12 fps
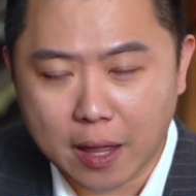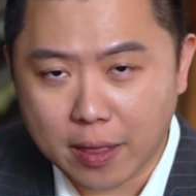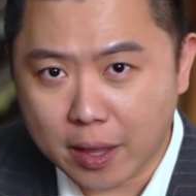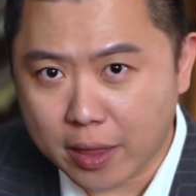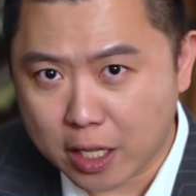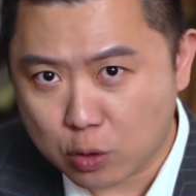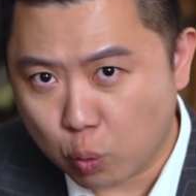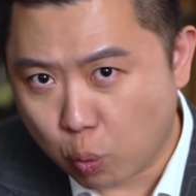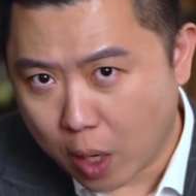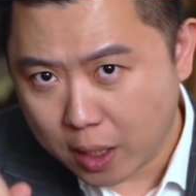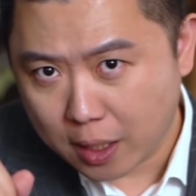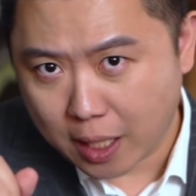And then there's
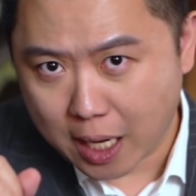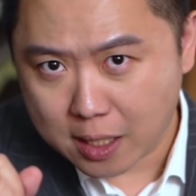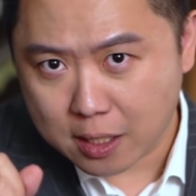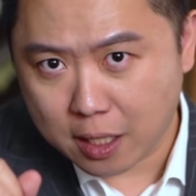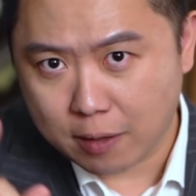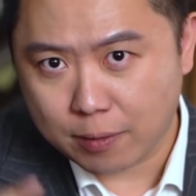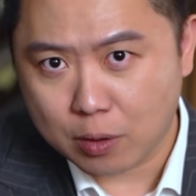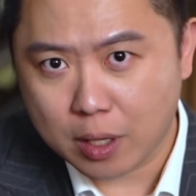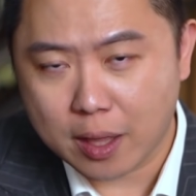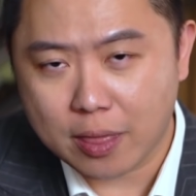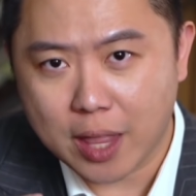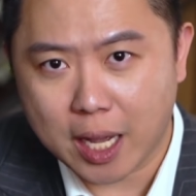one last level,
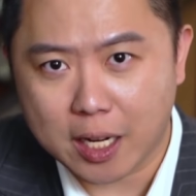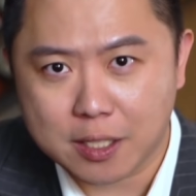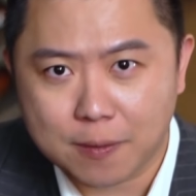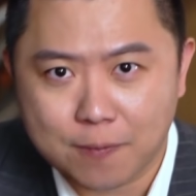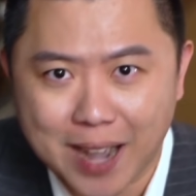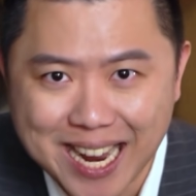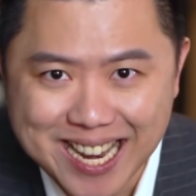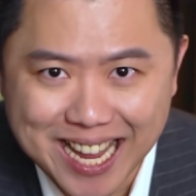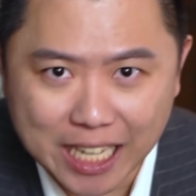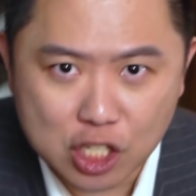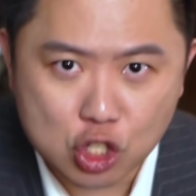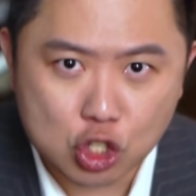and that is
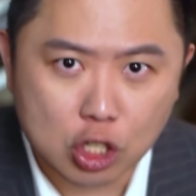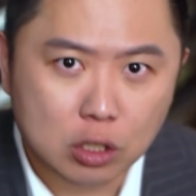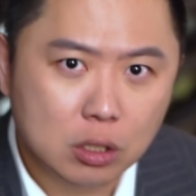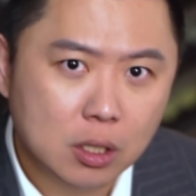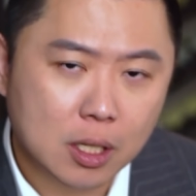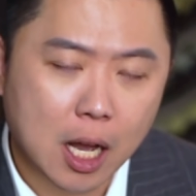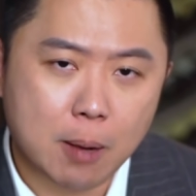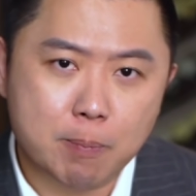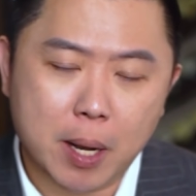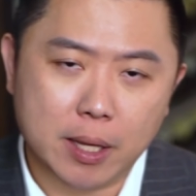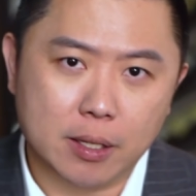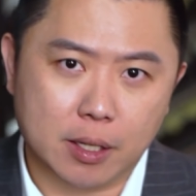financial
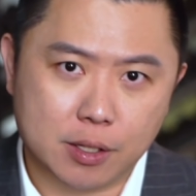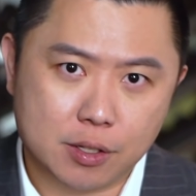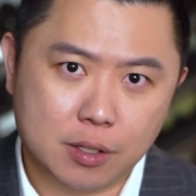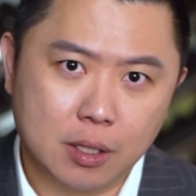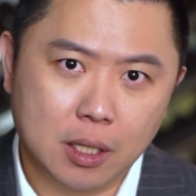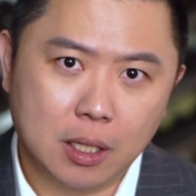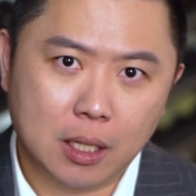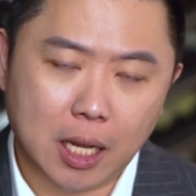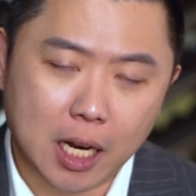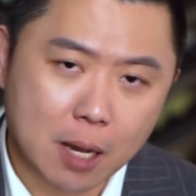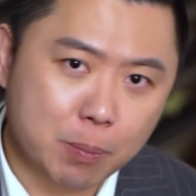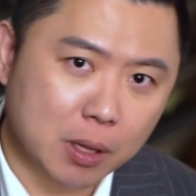abundance.
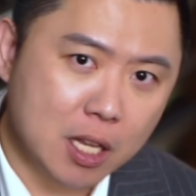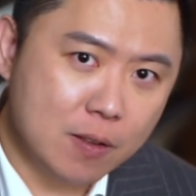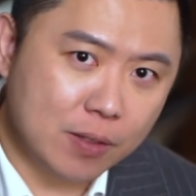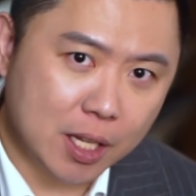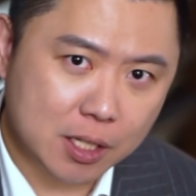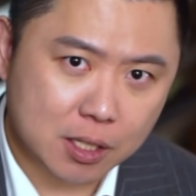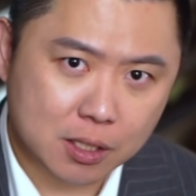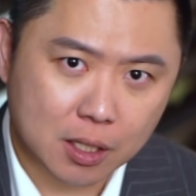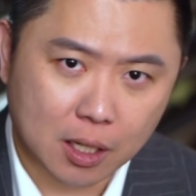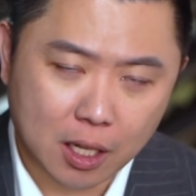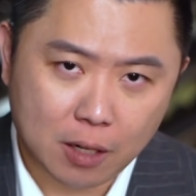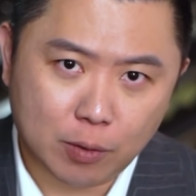And I believe this is
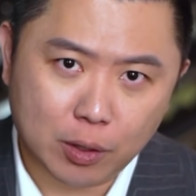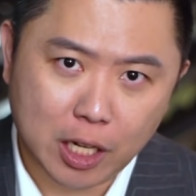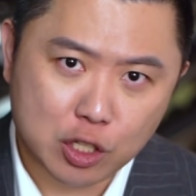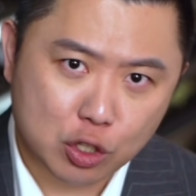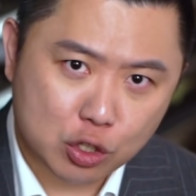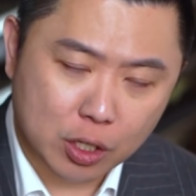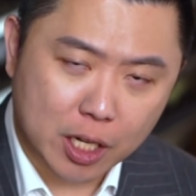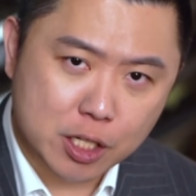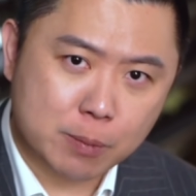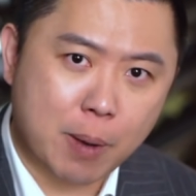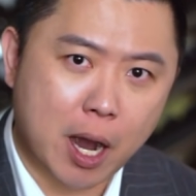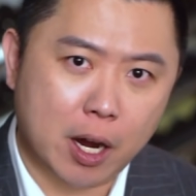the level that you should
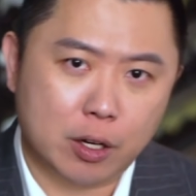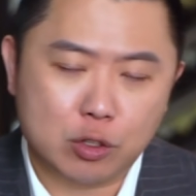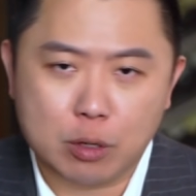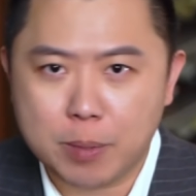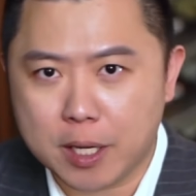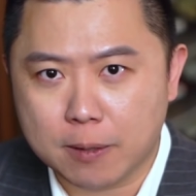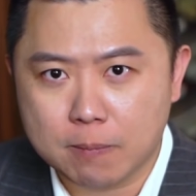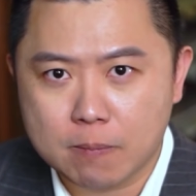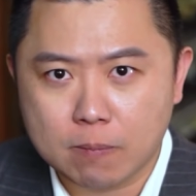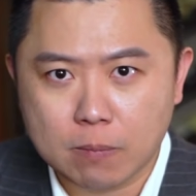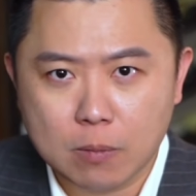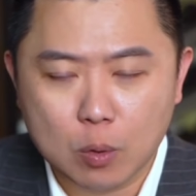aspire to be.
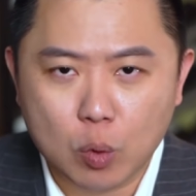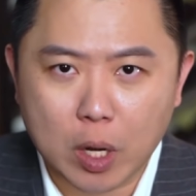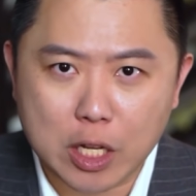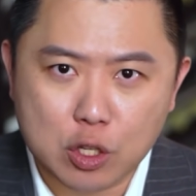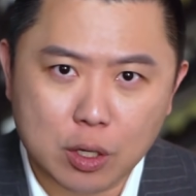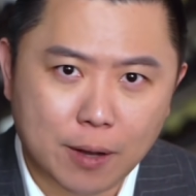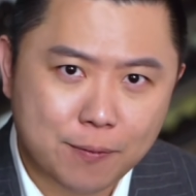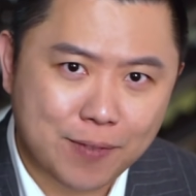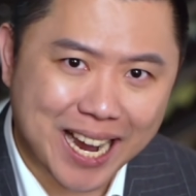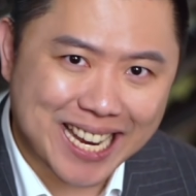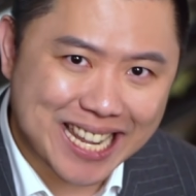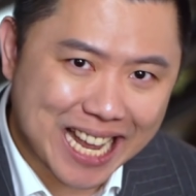When you are
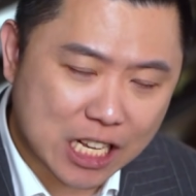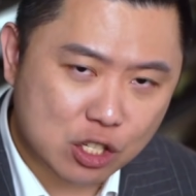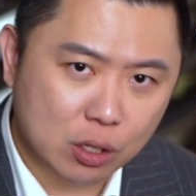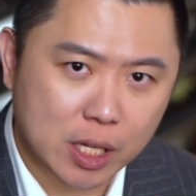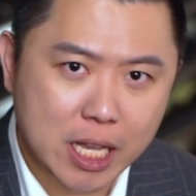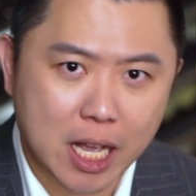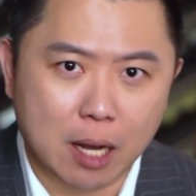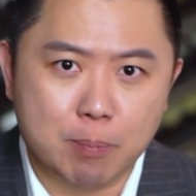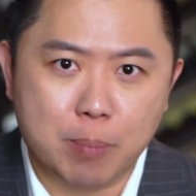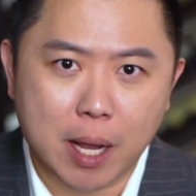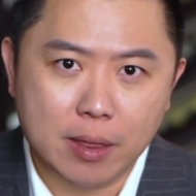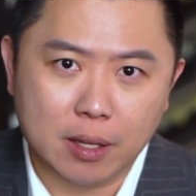financially
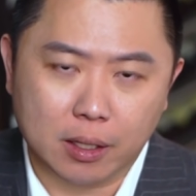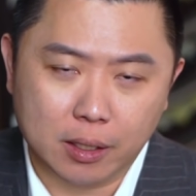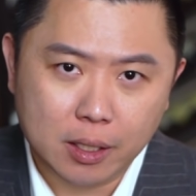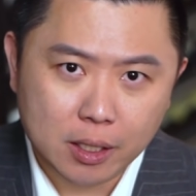abundant,